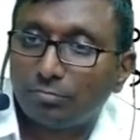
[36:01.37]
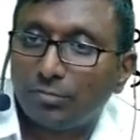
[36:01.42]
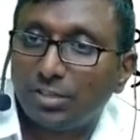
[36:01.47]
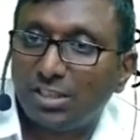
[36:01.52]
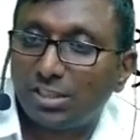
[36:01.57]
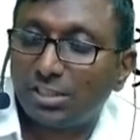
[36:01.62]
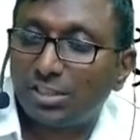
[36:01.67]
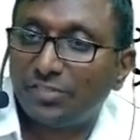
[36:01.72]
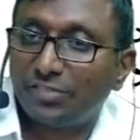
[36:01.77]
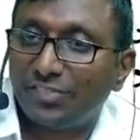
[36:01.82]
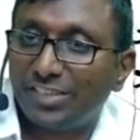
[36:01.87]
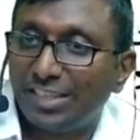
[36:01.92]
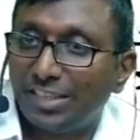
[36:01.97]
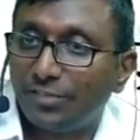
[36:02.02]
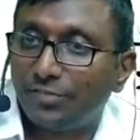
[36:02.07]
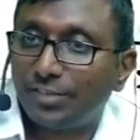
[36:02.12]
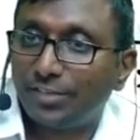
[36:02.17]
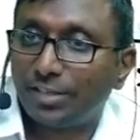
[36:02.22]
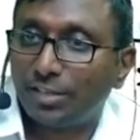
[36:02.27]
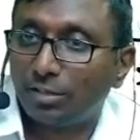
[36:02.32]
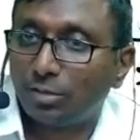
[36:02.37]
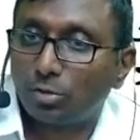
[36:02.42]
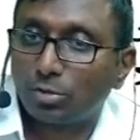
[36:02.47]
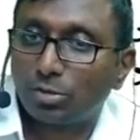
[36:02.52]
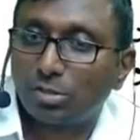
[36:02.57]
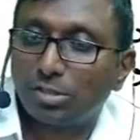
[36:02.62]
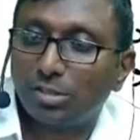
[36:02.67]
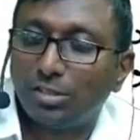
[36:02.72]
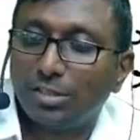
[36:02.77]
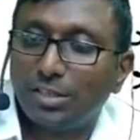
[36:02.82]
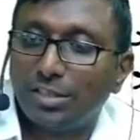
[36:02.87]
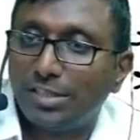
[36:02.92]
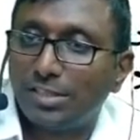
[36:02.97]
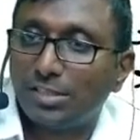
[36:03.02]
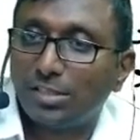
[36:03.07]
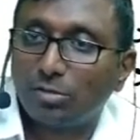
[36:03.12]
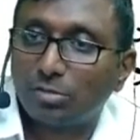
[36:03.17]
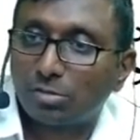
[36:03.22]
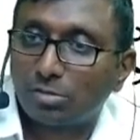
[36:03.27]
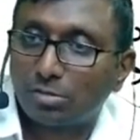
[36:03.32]
Is it a very difficult question or
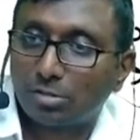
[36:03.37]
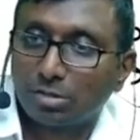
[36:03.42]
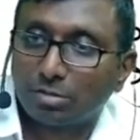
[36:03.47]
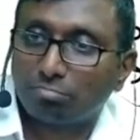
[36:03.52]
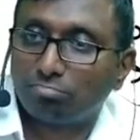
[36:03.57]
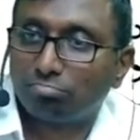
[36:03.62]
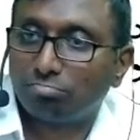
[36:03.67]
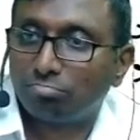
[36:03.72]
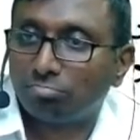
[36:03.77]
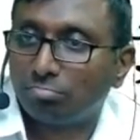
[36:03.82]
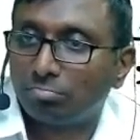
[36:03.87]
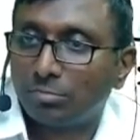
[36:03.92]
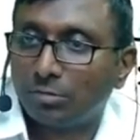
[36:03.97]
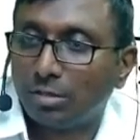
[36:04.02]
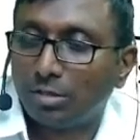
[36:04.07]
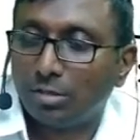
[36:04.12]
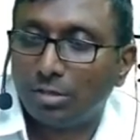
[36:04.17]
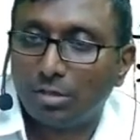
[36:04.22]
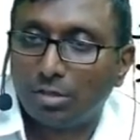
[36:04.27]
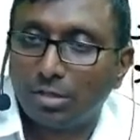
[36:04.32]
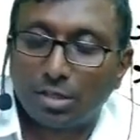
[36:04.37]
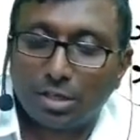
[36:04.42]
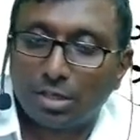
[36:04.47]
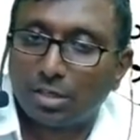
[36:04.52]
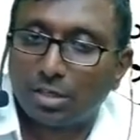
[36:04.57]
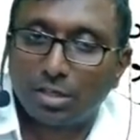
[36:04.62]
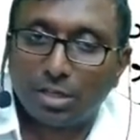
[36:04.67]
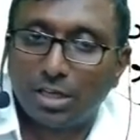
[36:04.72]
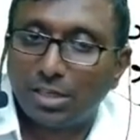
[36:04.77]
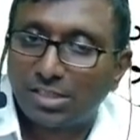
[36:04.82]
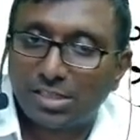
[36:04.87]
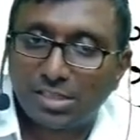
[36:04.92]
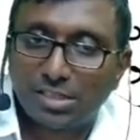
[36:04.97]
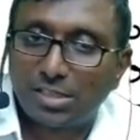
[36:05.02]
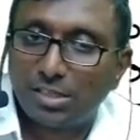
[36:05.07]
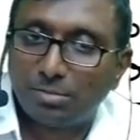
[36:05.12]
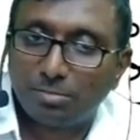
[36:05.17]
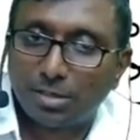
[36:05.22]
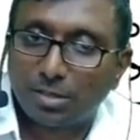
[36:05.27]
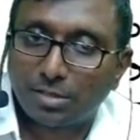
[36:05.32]
easy question? Correct. Not
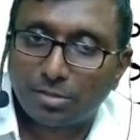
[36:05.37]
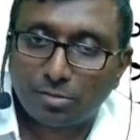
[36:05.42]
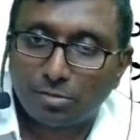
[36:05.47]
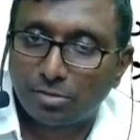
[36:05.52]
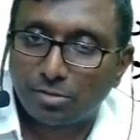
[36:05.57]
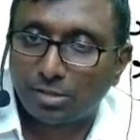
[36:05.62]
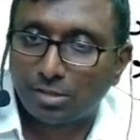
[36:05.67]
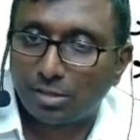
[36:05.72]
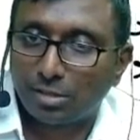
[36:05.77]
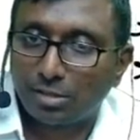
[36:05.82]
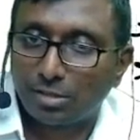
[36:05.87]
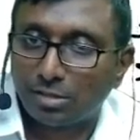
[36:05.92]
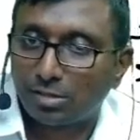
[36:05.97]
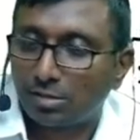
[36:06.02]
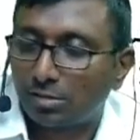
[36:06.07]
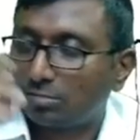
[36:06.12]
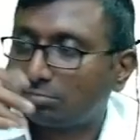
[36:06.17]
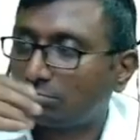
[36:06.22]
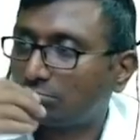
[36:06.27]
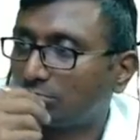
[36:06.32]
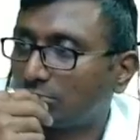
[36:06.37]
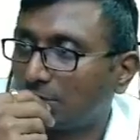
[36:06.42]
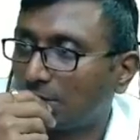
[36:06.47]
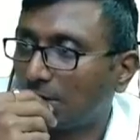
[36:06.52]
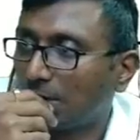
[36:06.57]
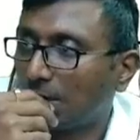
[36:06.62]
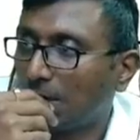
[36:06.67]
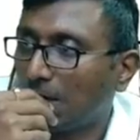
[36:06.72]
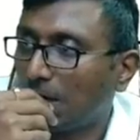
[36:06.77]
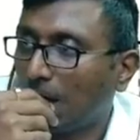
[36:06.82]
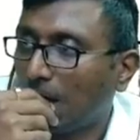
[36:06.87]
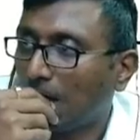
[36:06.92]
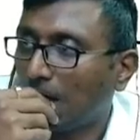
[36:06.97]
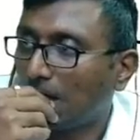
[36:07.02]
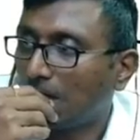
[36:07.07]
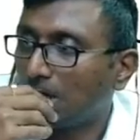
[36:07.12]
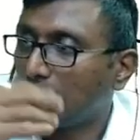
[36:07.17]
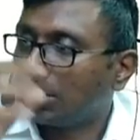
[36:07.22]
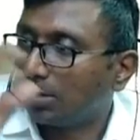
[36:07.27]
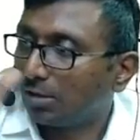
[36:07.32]
16 marks question at least.
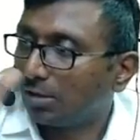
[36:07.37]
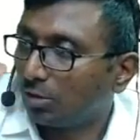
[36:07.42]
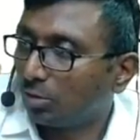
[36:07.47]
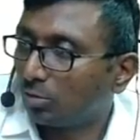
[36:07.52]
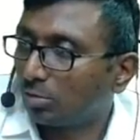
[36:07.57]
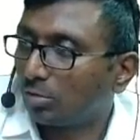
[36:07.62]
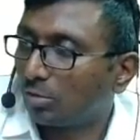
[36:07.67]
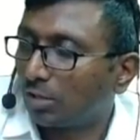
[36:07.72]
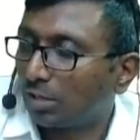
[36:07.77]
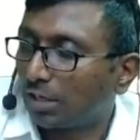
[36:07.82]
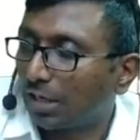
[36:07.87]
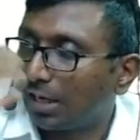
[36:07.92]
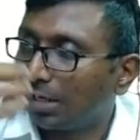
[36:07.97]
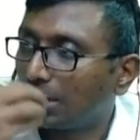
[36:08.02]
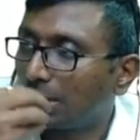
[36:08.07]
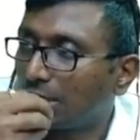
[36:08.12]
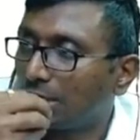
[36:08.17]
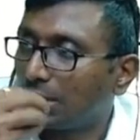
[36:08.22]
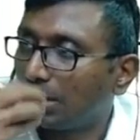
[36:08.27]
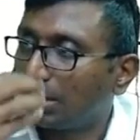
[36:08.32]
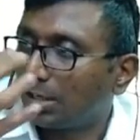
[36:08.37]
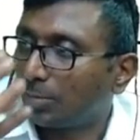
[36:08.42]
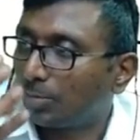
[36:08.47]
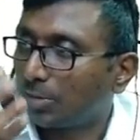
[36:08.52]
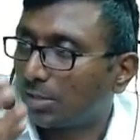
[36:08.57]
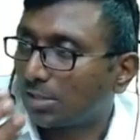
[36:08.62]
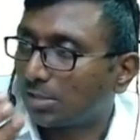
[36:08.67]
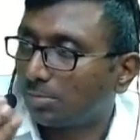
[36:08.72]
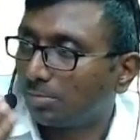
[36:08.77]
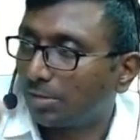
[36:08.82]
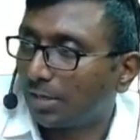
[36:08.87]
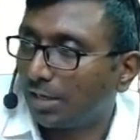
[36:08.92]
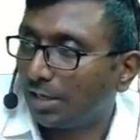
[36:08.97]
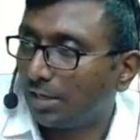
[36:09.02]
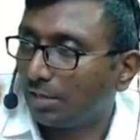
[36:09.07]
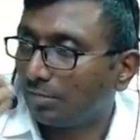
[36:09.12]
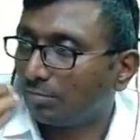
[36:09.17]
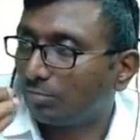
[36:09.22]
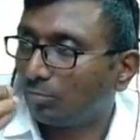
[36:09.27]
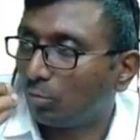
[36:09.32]
Use your calculator plus
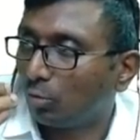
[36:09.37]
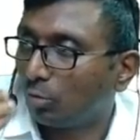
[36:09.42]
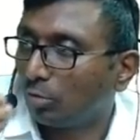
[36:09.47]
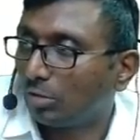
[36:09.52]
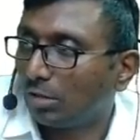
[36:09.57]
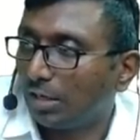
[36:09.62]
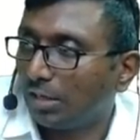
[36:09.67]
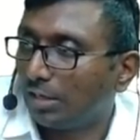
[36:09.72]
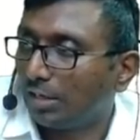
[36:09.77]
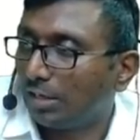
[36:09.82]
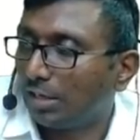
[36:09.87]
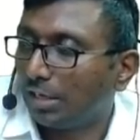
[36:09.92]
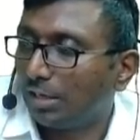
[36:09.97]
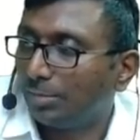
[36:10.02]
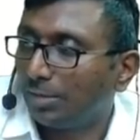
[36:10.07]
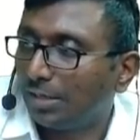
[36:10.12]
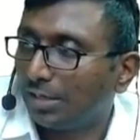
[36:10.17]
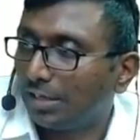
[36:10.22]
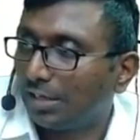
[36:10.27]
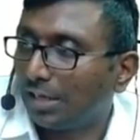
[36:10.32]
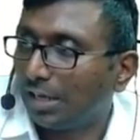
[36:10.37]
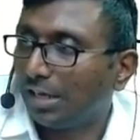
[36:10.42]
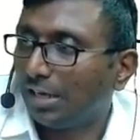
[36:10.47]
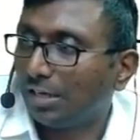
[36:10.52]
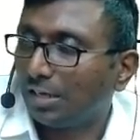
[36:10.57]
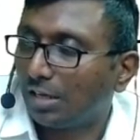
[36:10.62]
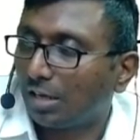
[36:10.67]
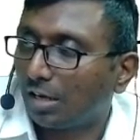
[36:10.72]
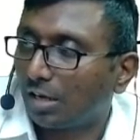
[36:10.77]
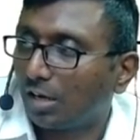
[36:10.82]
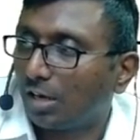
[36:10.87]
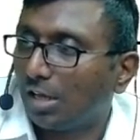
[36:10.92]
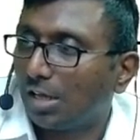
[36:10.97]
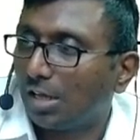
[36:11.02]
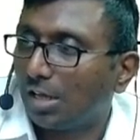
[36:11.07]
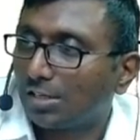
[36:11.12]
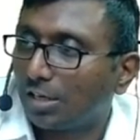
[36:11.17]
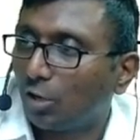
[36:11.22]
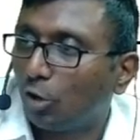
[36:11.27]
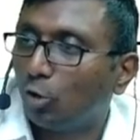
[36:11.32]
brain both and tell me gain or
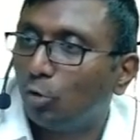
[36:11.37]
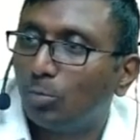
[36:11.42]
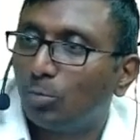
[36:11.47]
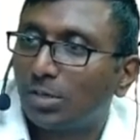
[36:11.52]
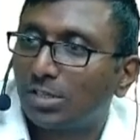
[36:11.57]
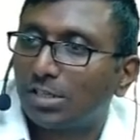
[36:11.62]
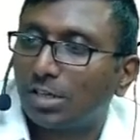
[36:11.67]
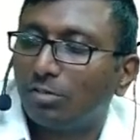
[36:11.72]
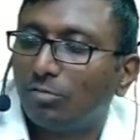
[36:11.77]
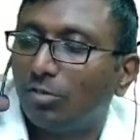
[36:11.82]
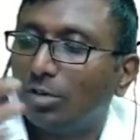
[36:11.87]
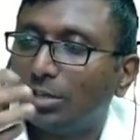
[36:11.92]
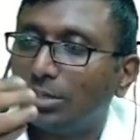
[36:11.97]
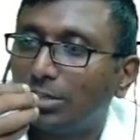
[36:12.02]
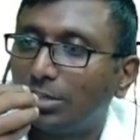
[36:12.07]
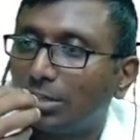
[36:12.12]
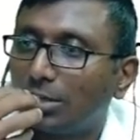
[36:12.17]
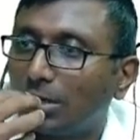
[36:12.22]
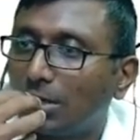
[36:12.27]
loss and how much I want.